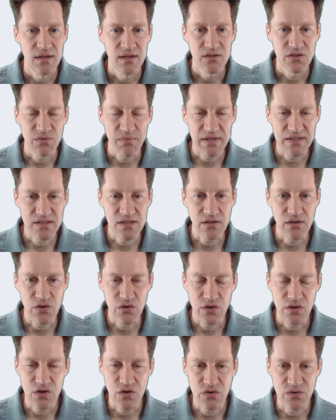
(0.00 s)
So basically, you
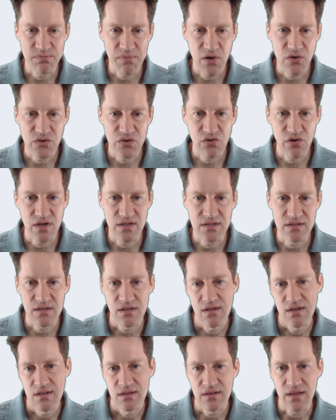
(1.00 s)
can use Postgres
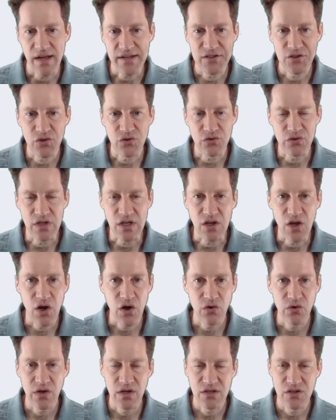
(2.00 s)
logical
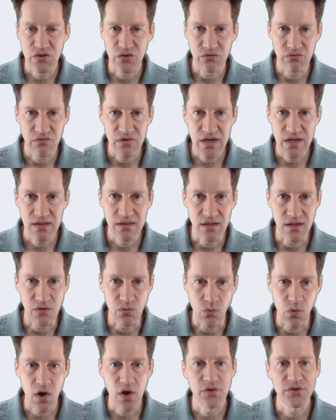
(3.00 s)
decoding to read the
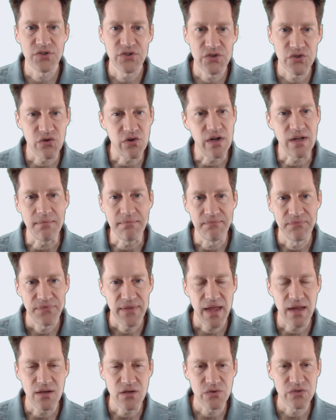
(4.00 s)
wall string
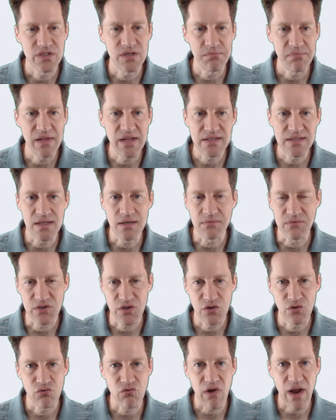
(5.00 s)
and use Debezium
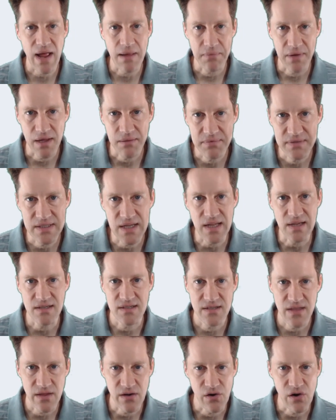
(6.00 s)
to grab
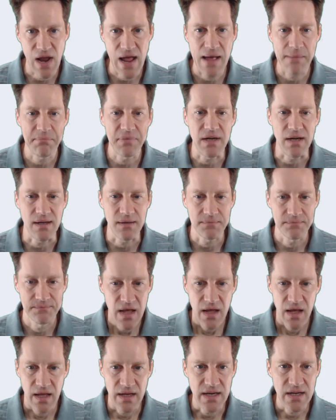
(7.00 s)
updates that are happening.
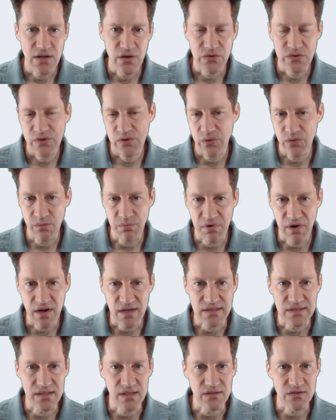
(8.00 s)
And he goes through the
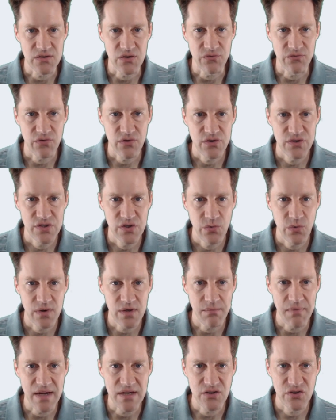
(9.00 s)
process. So first, you want
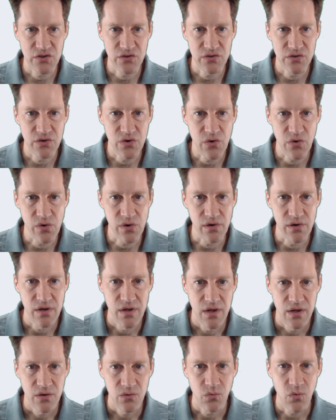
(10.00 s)
to make sure your
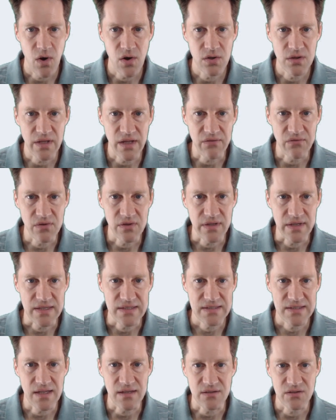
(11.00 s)
wall level is
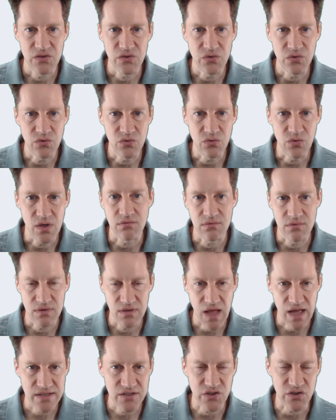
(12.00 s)
set to
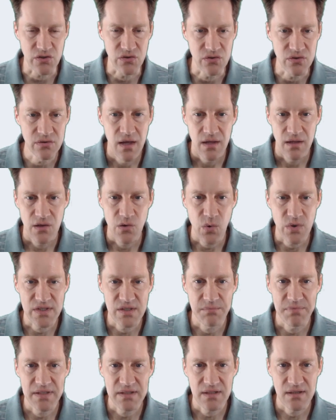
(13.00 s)
logical. You want
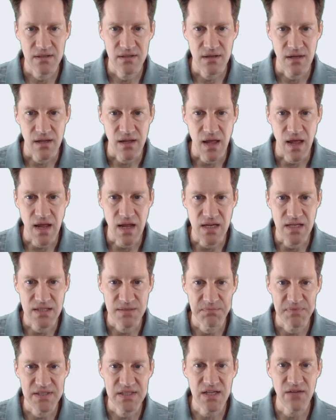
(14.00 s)
to pick a
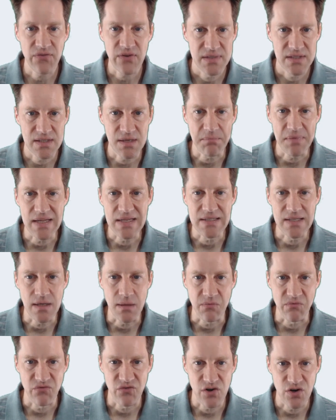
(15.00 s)
specific
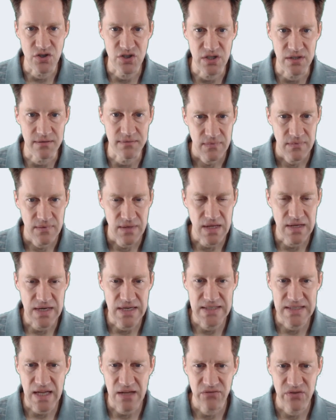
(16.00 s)
Debezium version, and
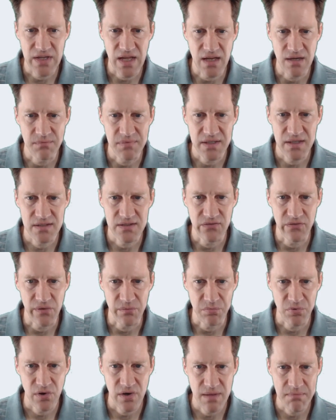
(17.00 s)
he's advocating, because of a
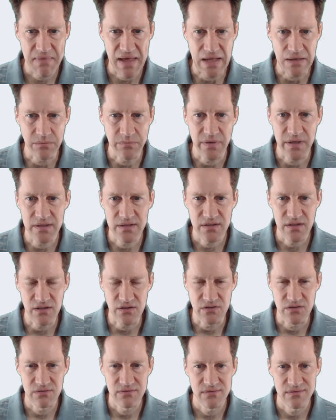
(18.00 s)
pretty bad bug,
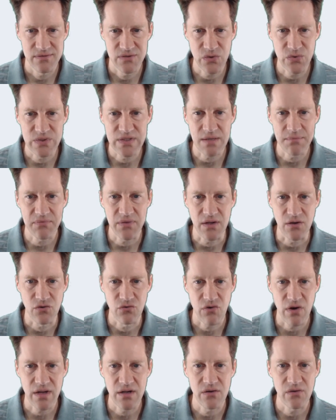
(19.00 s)
to do something
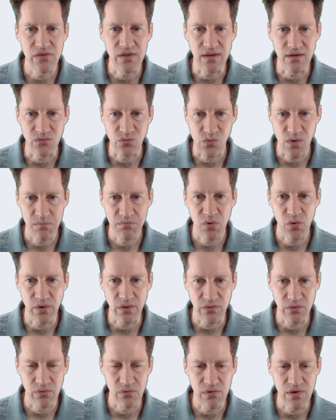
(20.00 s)
greater than
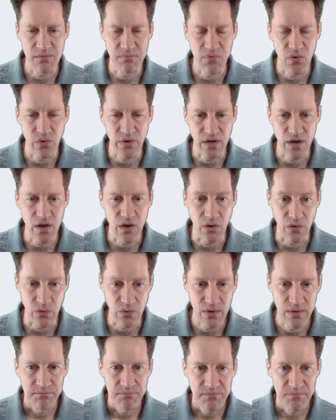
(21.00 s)
1.3.0.